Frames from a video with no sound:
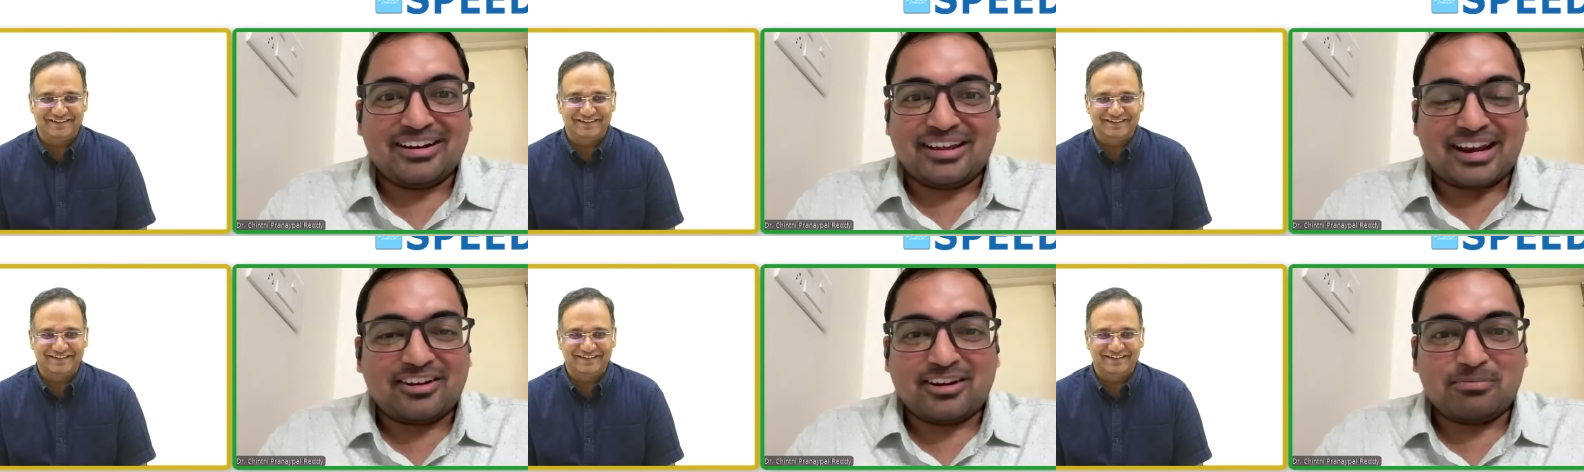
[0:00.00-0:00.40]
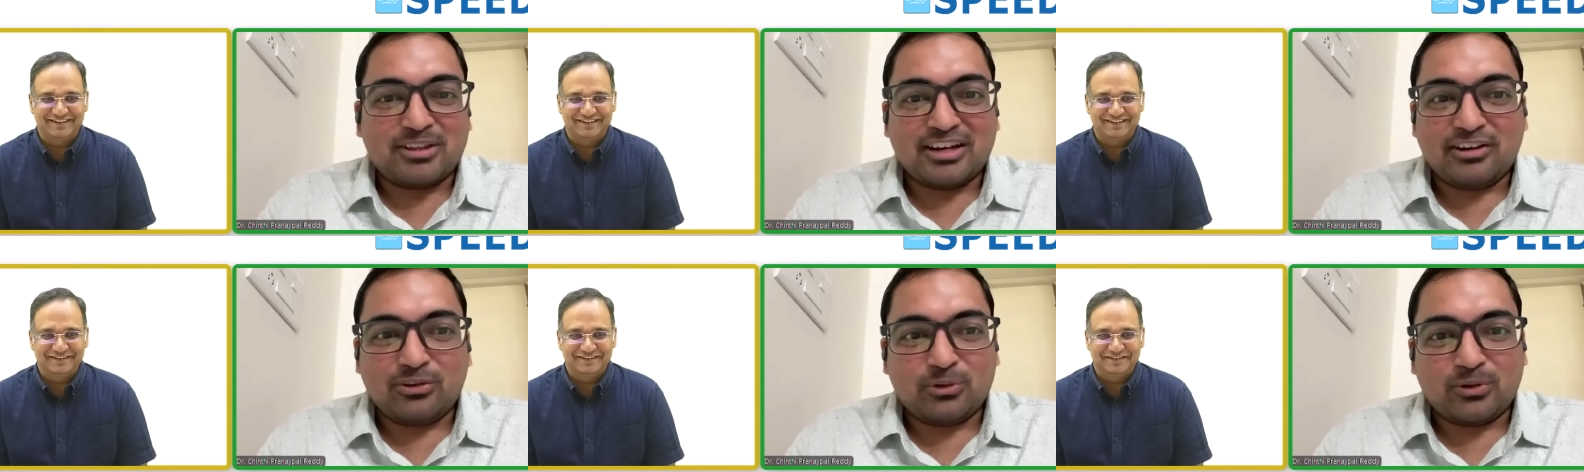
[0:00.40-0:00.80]
Speaker 1: At that time, they didn't
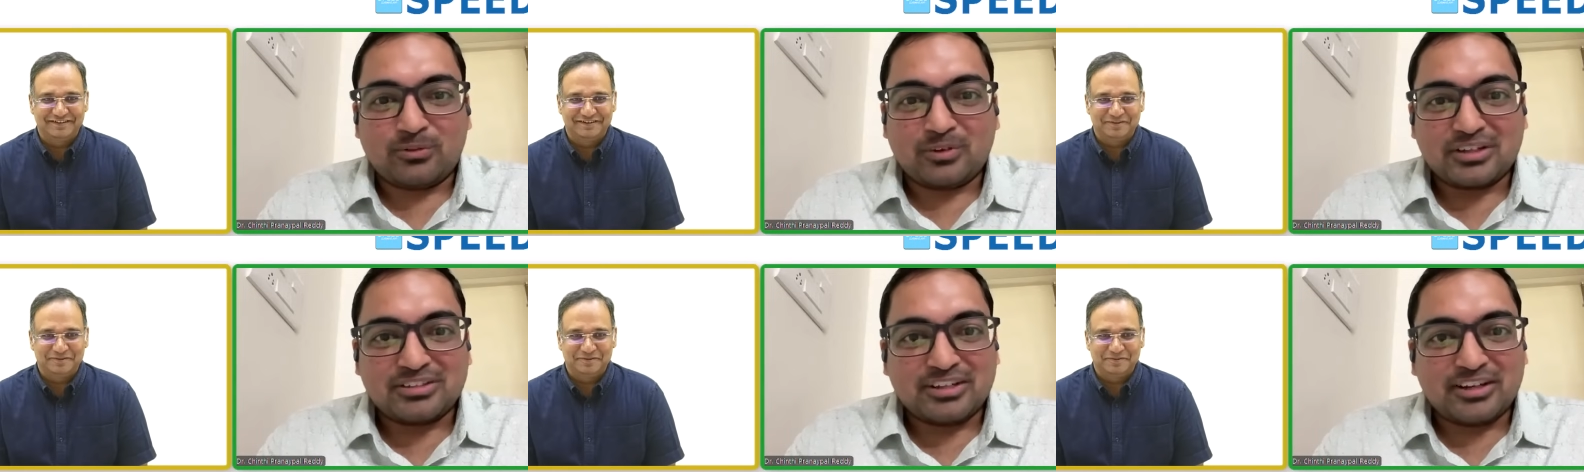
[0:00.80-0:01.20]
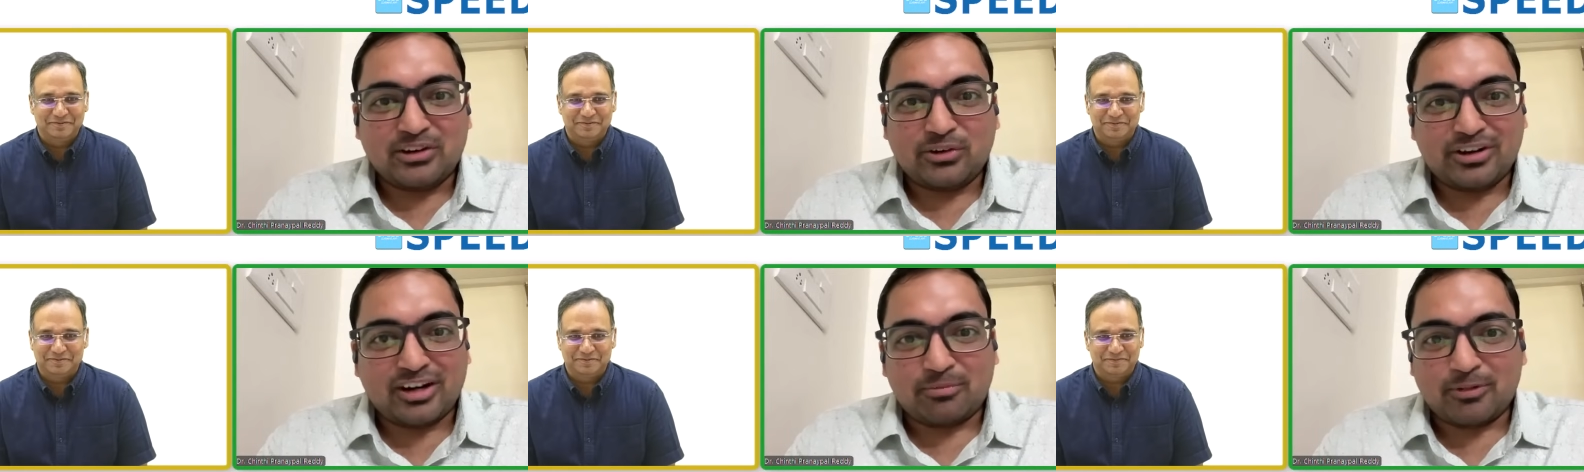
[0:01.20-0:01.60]
give notification, they didn't give
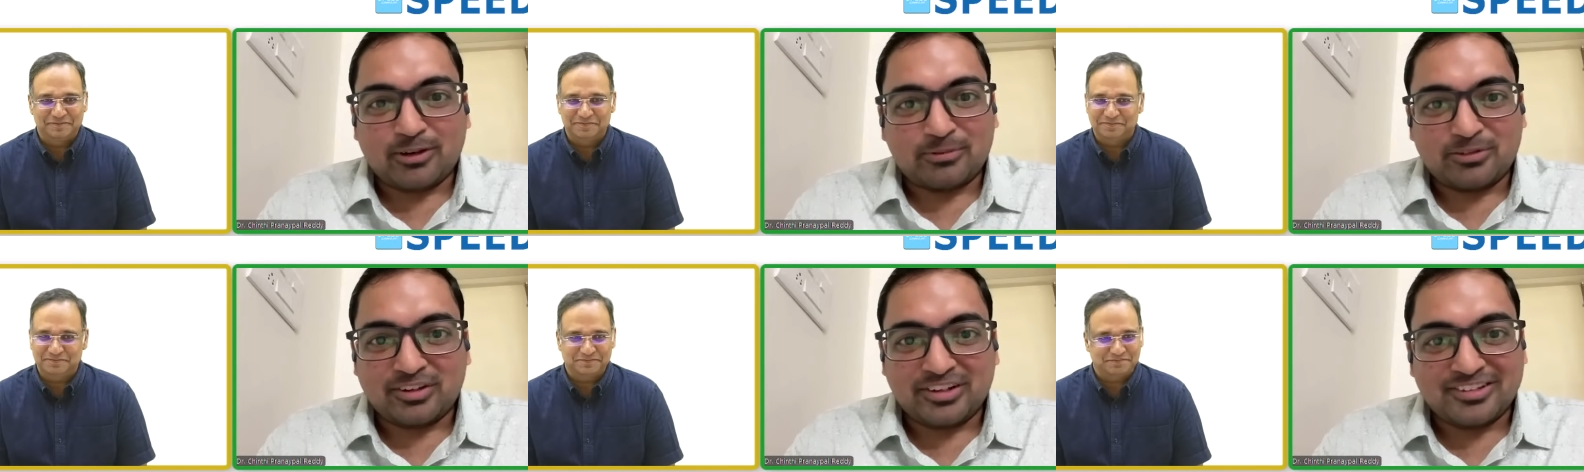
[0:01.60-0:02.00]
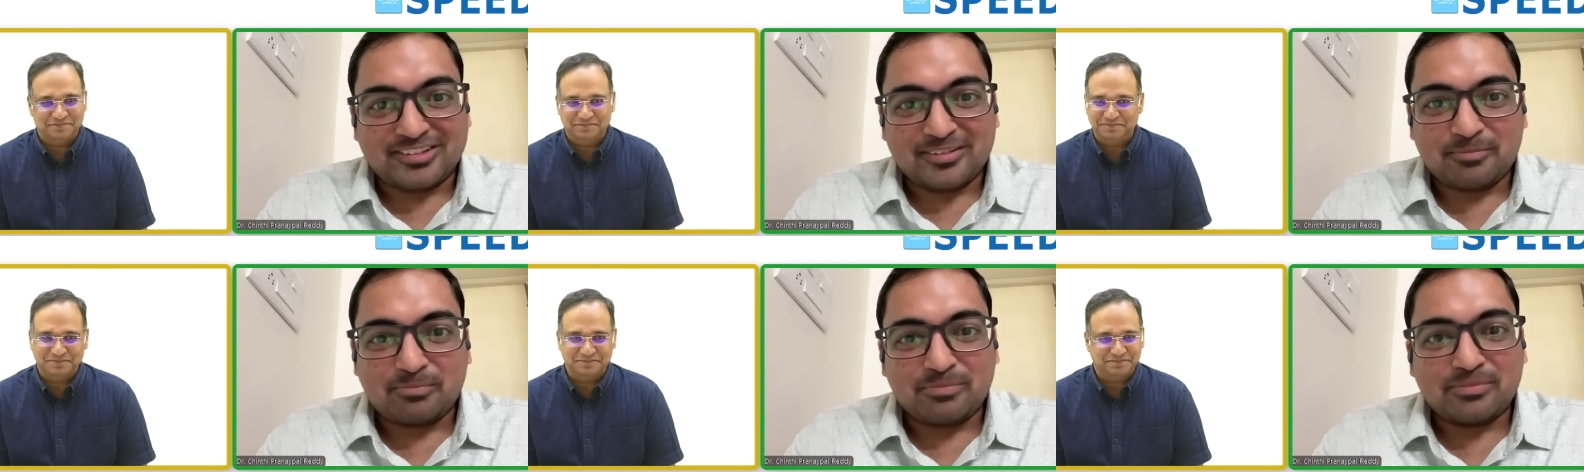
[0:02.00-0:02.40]
a number of seats.
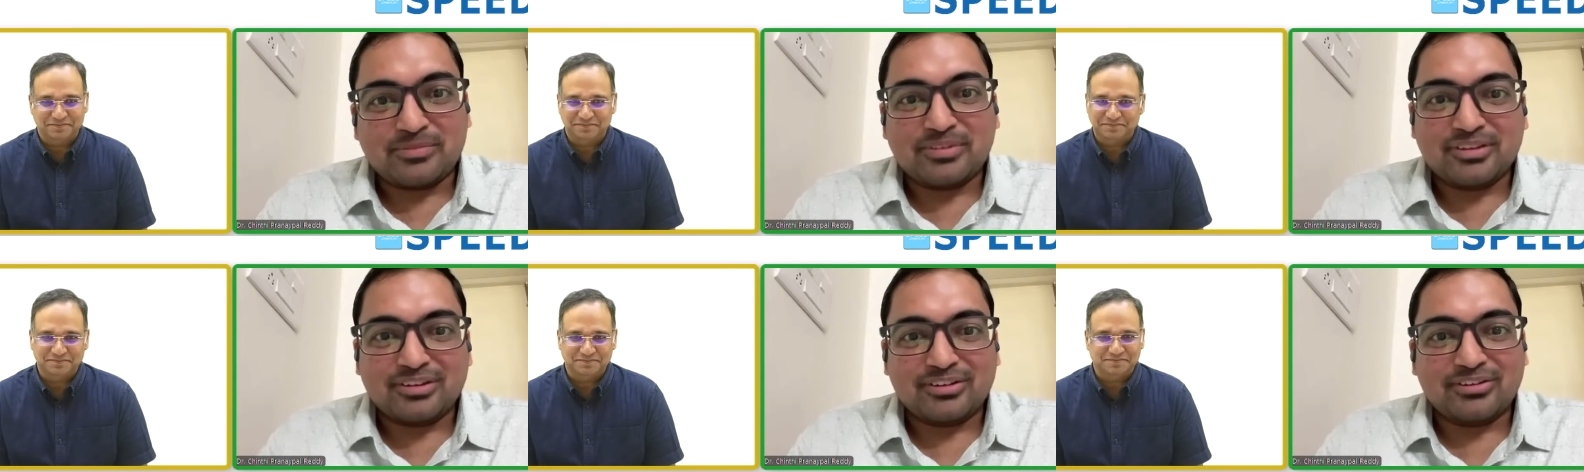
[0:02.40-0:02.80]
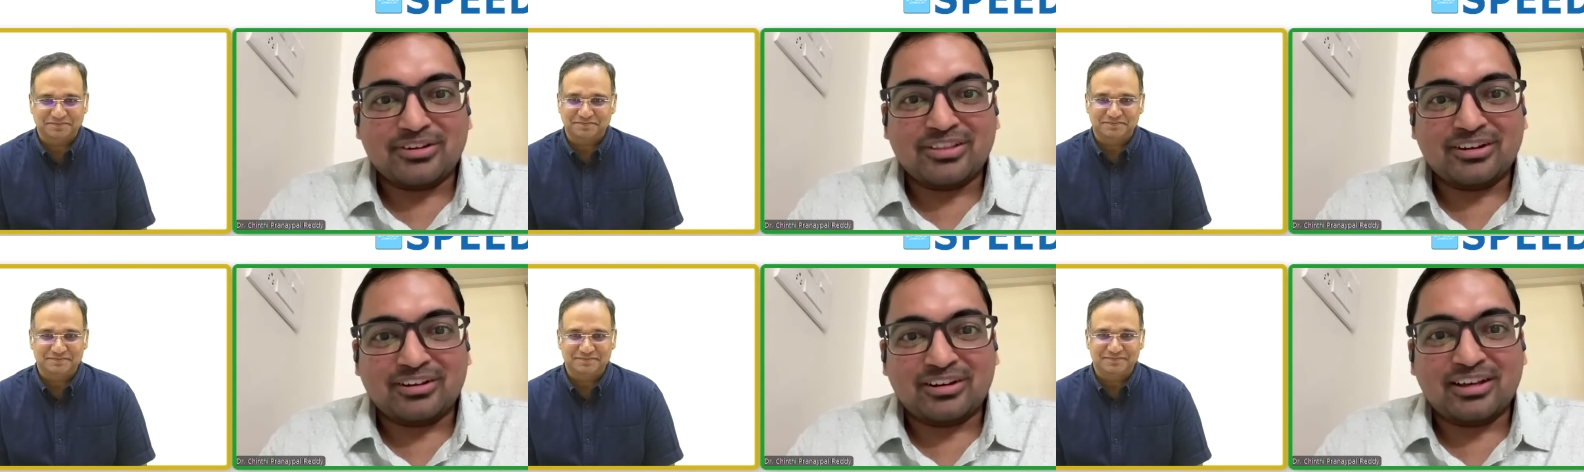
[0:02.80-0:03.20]
So, I
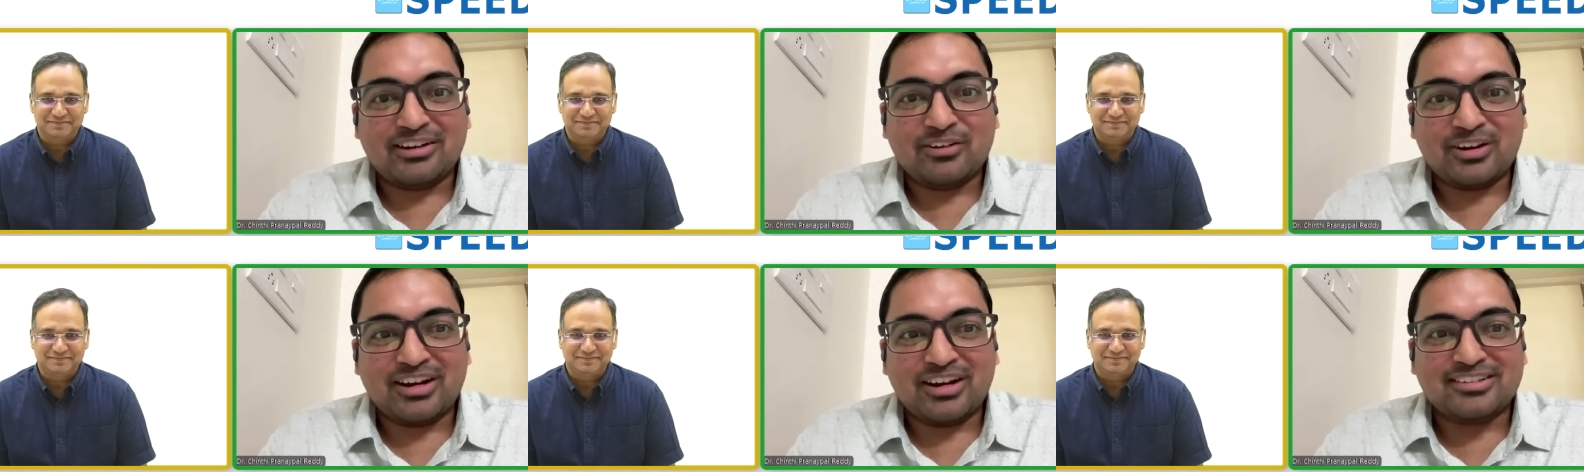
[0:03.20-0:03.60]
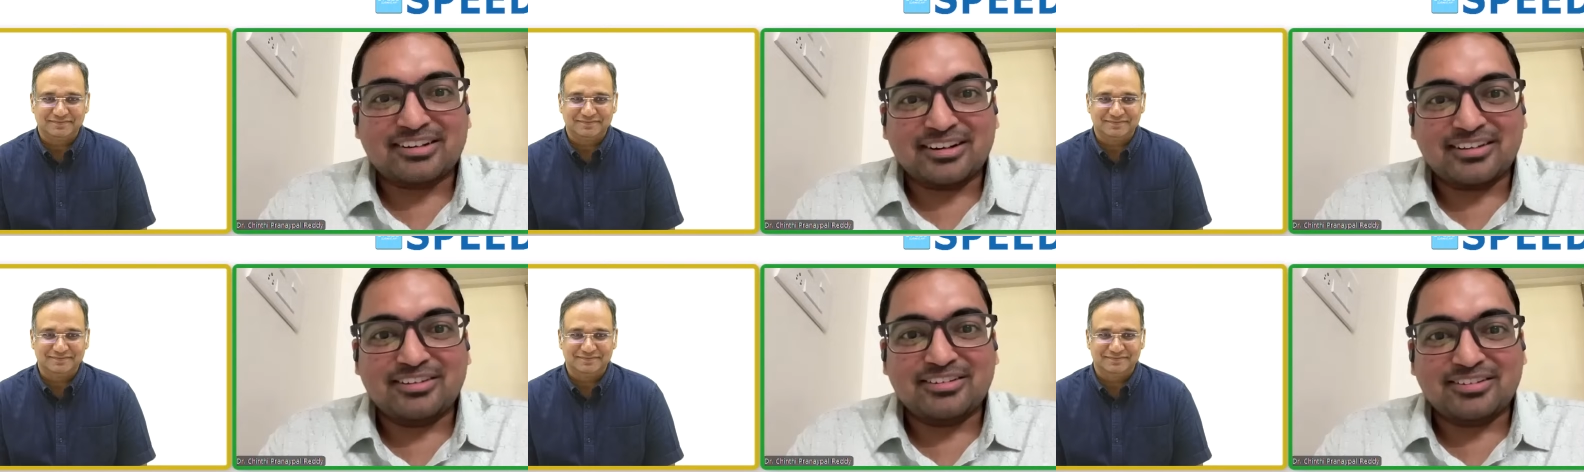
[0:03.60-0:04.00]
thought like, okay, let's try
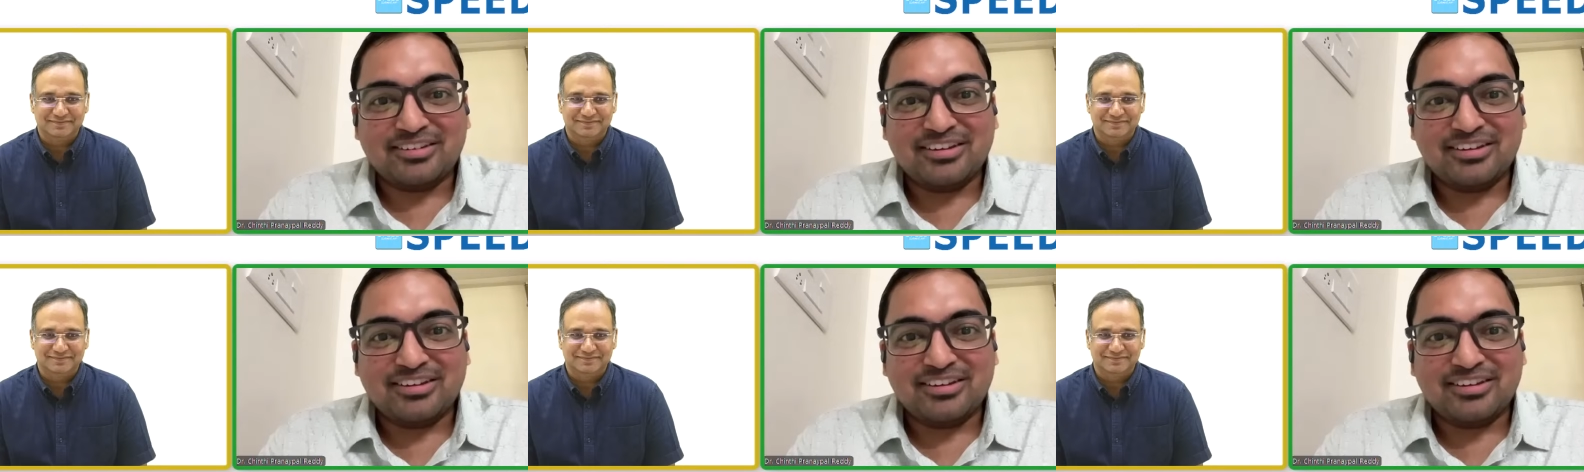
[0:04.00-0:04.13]
this.